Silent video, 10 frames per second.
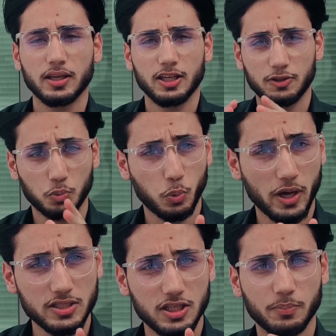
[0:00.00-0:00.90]
It's
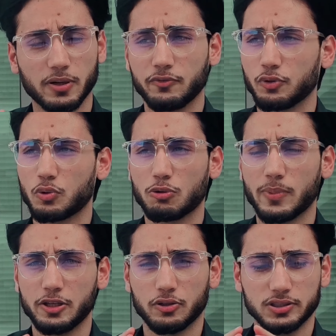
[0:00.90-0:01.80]
way cheaper if you cook
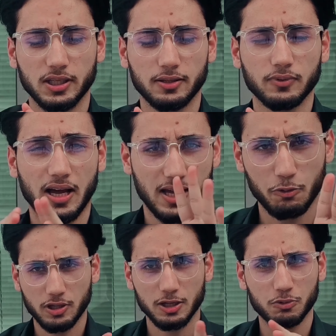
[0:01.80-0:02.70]
by yourself. I
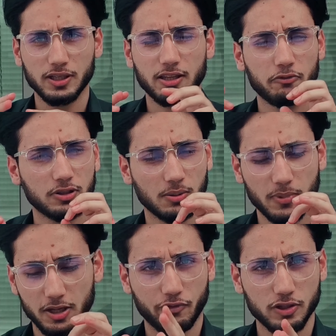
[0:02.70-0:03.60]
will calculate everything
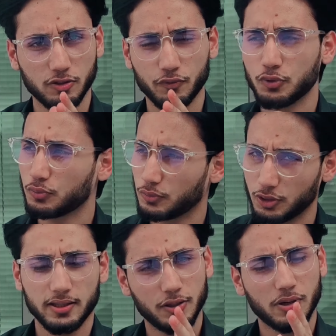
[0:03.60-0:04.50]
in front of you
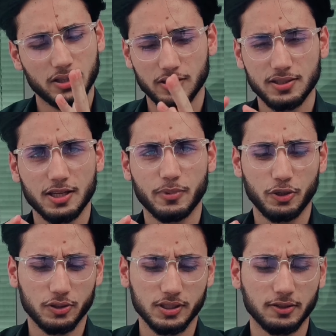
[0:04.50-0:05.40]
and you can decide by
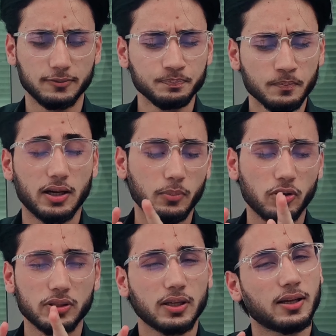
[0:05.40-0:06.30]
yourself. One
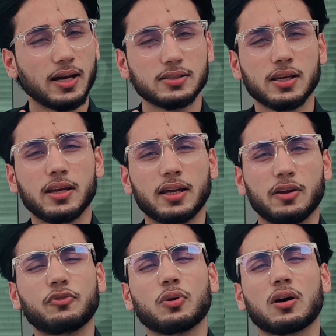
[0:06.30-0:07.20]
more thing guys,
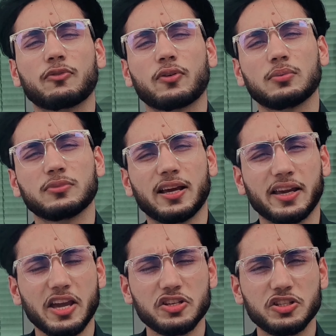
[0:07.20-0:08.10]
if you are from like
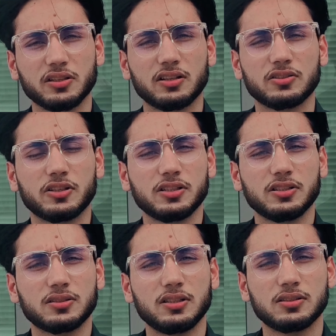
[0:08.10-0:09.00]
Asian
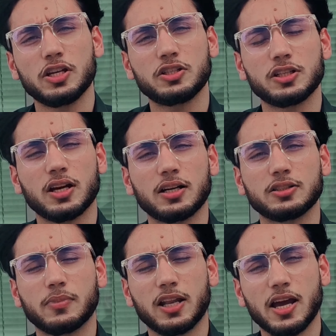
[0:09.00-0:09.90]
countries,
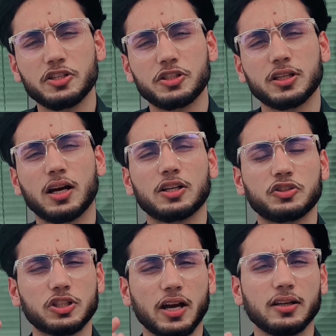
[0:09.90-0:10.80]
Indonesia, Malaysia,
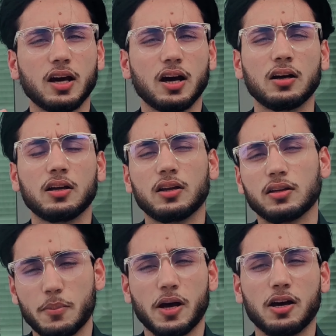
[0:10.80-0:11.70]
China,
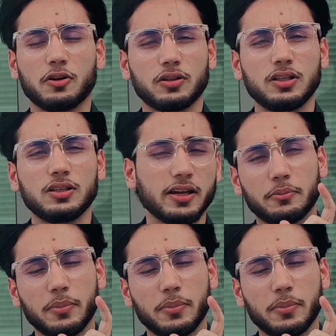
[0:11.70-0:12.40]
Japan, or their